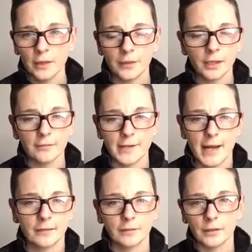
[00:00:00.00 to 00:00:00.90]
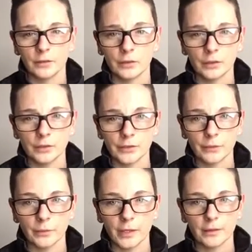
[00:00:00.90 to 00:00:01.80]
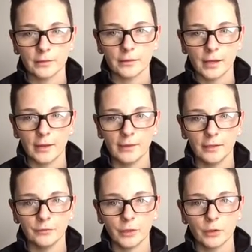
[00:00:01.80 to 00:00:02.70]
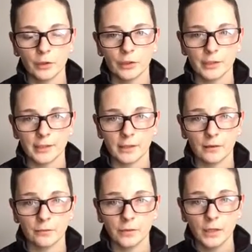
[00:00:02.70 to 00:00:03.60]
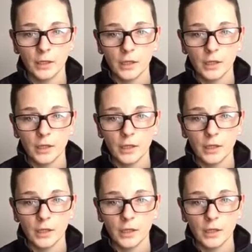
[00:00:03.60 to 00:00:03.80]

Think of an athlete you could use it with and then record yourself